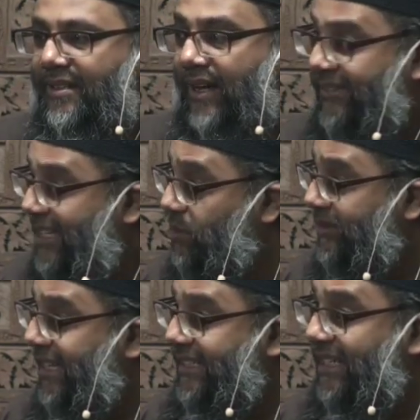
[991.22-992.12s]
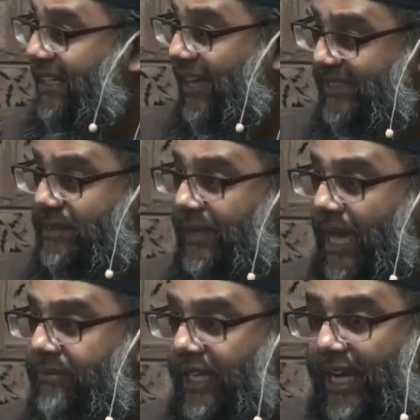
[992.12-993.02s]
And that's what they did, and this
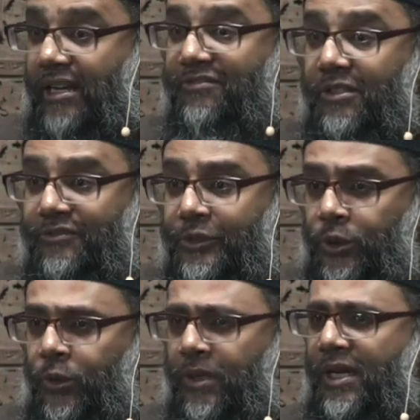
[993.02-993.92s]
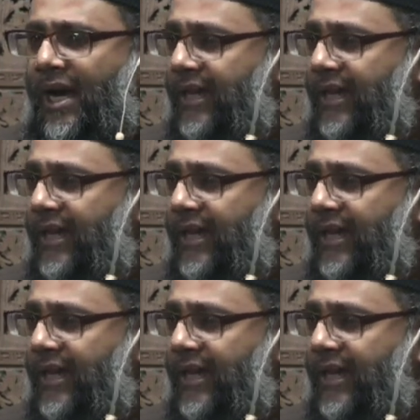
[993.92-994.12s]
became the Hilf al-Fudul.